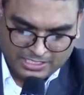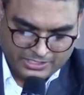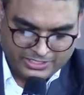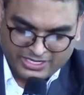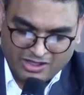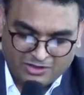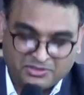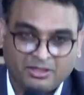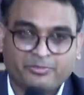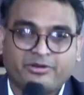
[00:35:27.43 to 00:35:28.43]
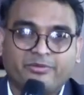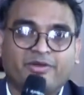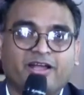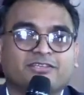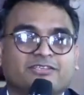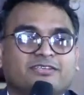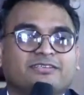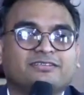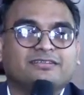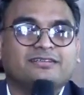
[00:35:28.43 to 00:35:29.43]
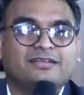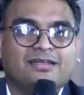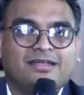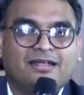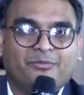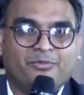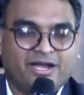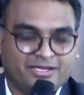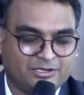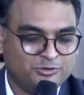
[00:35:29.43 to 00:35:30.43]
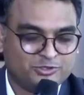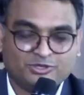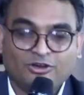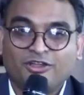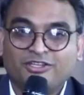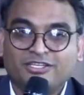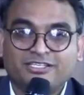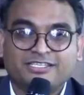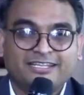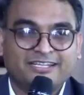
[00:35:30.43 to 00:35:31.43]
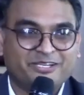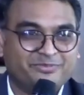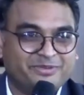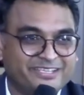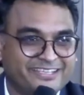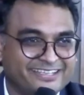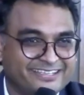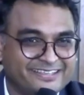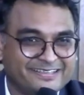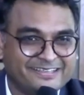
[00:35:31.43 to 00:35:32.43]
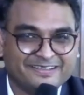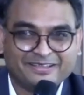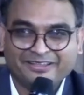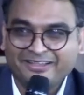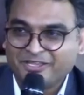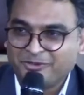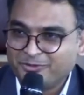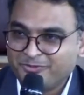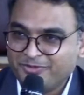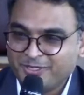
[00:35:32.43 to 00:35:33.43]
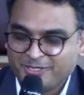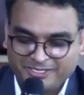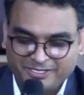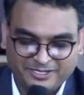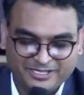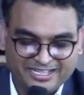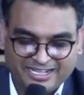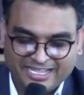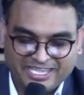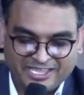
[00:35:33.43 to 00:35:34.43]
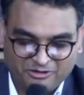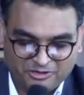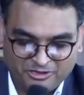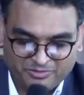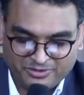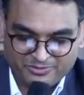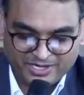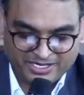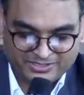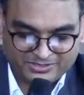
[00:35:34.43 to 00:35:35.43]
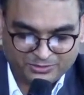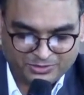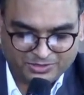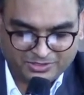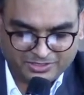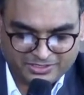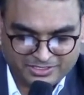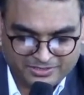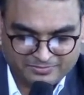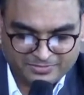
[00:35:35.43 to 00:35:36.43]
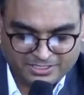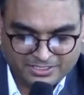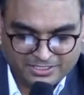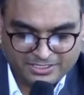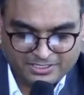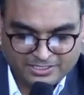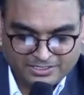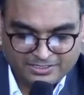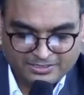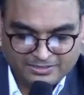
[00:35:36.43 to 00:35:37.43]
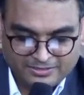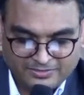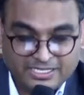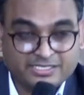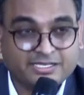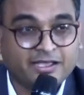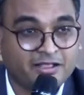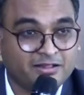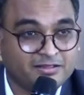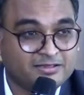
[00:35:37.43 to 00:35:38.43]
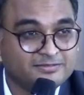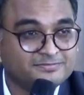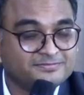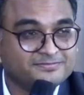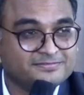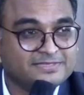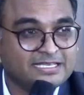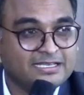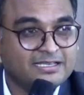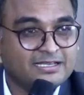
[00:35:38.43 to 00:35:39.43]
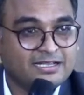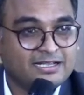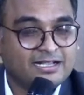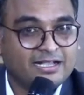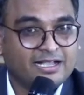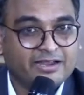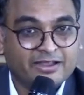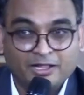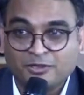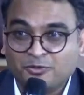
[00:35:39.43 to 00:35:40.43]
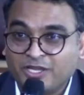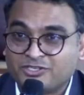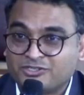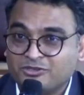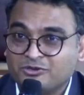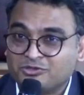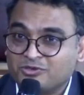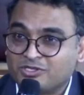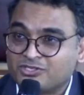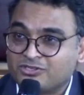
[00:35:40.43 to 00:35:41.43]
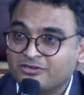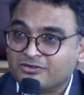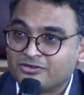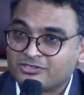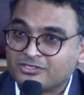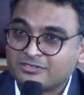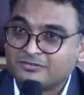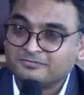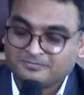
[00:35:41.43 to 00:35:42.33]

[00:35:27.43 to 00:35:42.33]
I dare not compromise it. Might lose the audience, let it be. Are you with me? I cannot compromise the word. There is hell, and hell awaits those who are sinners.